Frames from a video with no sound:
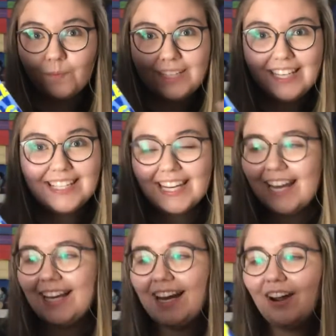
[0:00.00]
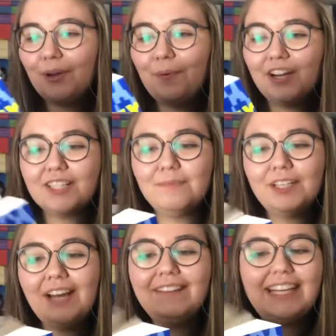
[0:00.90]
the internet and on a person
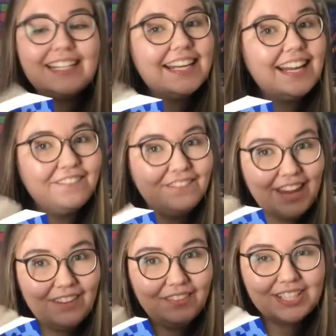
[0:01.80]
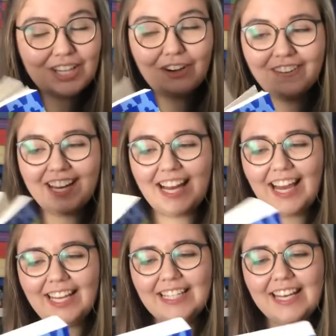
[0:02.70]
becoming internet famous
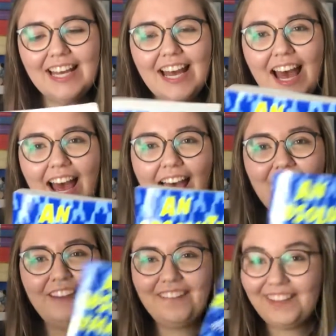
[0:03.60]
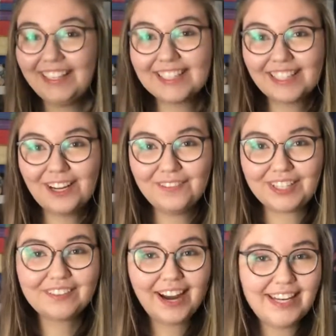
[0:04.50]
overnight, I think it's gonna be
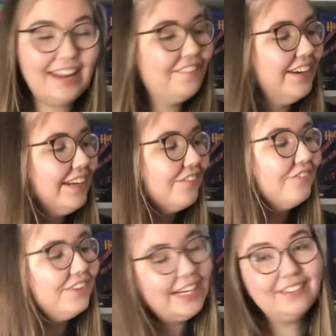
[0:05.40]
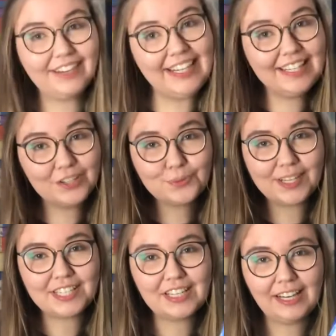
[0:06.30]
great. I think he really knows
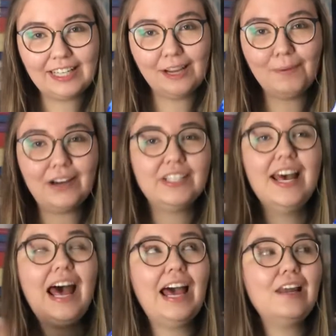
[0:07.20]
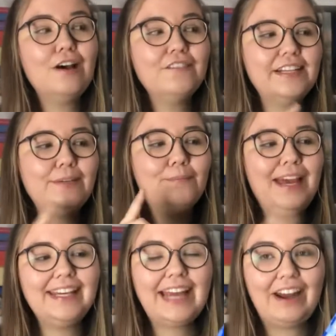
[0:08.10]
what he's talking about. I love that the
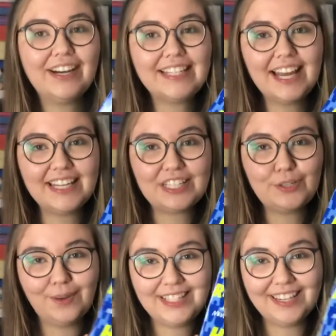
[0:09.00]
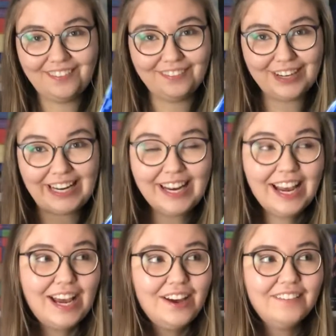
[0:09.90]
main character is 23,
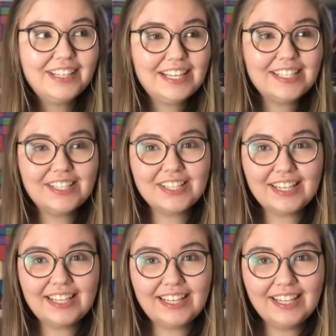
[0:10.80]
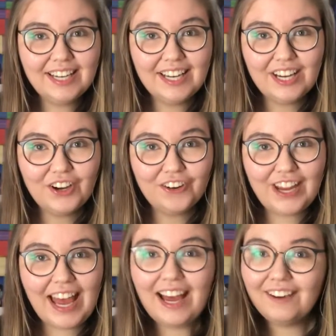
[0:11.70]
because usually
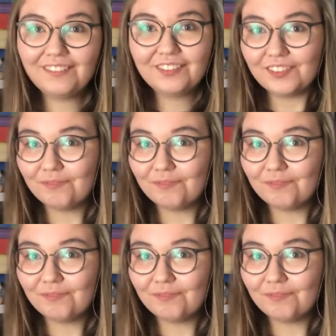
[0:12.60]
we have